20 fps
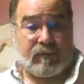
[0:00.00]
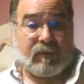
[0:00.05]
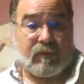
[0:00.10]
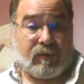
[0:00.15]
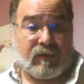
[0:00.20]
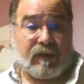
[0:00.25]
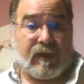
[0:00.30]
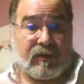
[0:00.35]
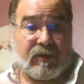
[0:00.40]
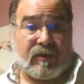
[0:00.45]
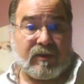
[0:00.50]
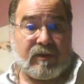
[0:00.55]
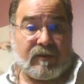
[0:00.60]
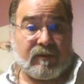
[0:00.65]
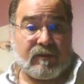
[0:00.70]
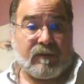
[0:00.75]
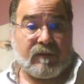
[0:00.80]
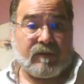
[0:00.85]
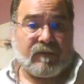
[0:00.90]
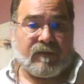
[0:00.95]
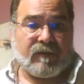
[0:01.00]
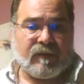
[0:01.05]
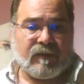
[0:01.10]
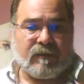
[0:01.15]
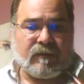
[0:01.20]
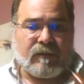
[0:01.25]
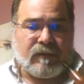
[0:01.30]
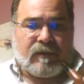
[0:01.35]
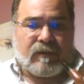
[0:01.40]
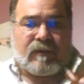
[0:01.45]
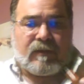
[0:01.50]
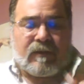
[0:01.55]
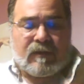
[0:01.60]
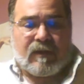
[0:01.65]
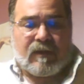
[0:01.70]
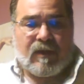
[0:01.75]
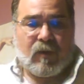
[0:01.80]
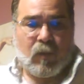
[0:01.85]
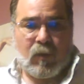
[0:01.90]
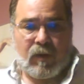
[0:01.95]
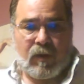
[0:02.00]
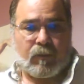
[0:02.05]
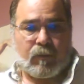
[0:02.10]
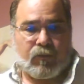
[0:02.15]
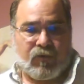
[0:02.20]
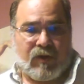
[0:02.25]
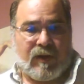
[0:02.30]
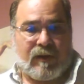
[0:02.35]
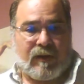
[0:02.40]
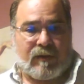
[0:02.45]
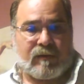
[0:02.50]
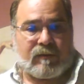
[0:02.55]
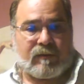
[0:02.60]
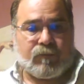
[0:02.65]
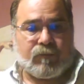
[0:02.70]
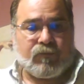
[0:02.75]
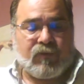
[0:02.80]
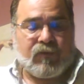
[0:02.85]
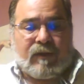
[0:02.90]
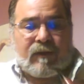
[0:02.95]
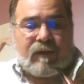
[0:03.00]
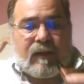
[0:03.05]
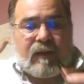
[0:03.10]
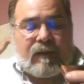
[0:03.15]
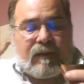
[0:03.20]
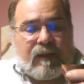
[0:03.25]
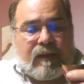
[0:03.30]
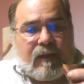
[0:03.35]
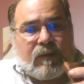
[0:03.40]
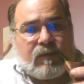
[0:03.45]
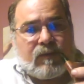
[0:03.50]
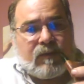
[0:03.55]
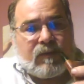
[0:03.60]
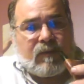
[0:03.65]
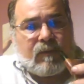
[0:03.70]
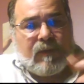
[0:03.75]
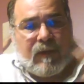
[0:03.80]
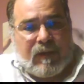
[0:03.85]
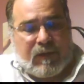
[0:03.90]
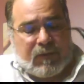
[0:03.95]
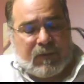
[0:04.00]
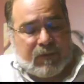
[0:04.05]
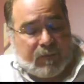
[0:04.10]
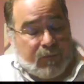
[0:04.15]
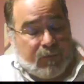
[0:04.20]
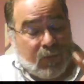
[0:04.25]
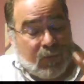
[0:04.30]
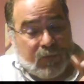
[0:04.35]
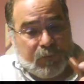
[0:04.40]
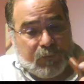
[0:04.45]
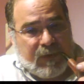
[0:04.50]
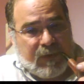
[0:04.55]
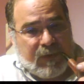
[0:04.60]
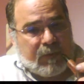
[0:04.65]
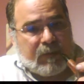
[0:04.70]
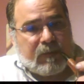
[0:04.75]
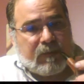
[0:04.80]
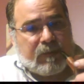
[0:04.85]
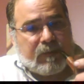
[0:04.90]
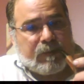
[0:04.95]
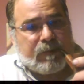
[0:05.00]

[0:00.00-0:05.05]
you know, digestive, it will break that down some. I guess most people